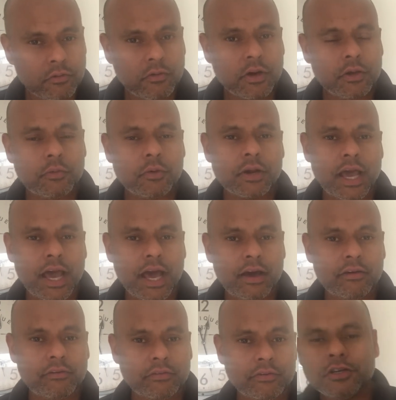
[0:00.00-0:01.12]
what do you want to
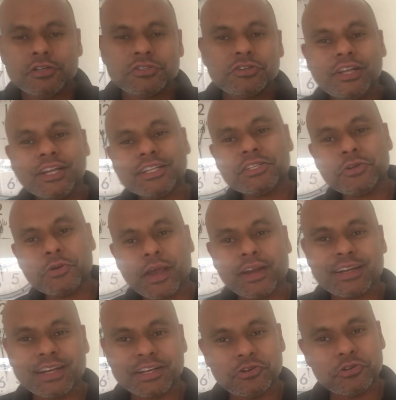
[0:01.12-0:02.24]
have? So let's look
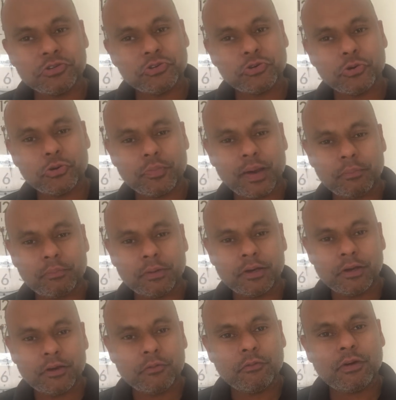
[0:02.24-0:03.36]
at technology roadmap.
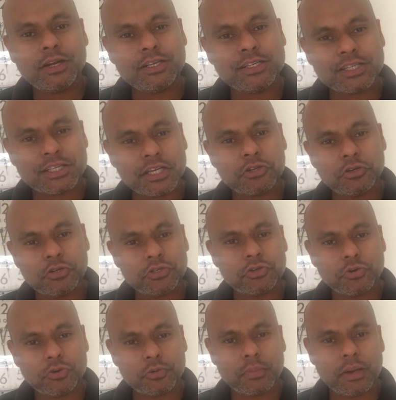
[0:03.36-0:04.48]
What is a technology
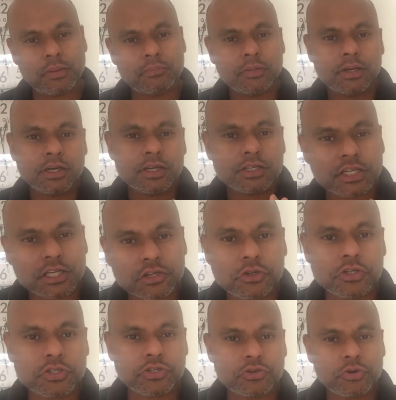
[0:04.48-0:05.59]
roadmap?
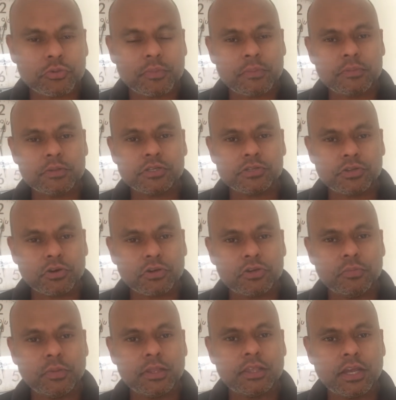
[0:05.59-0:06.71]
Technology roadmap is a
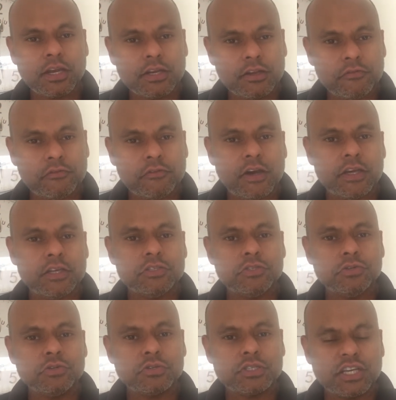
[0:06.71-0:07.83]
document that defines
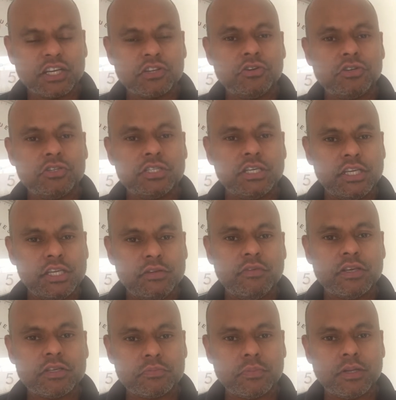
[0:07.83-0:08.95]
your technology
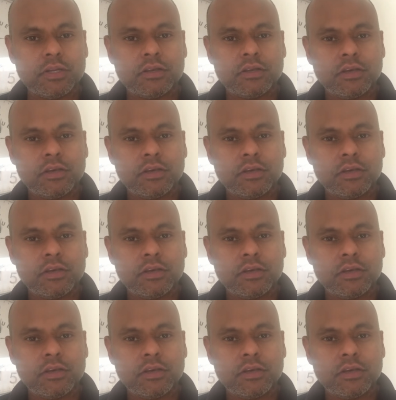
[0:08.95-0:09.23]
investment